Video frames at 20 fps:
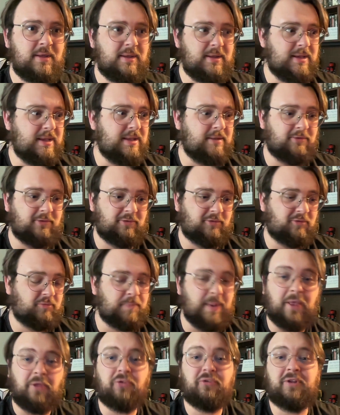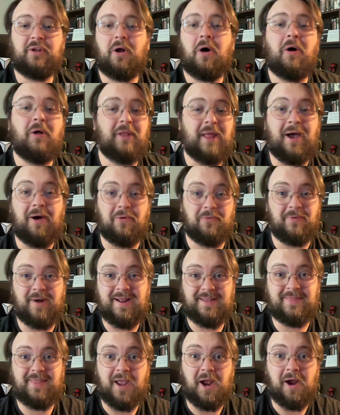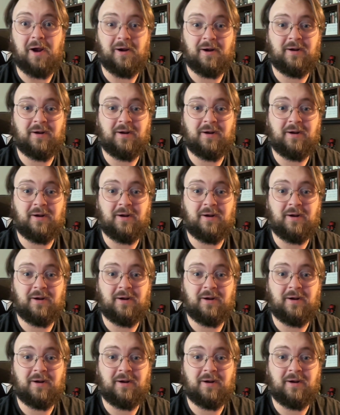It spells it all out right there.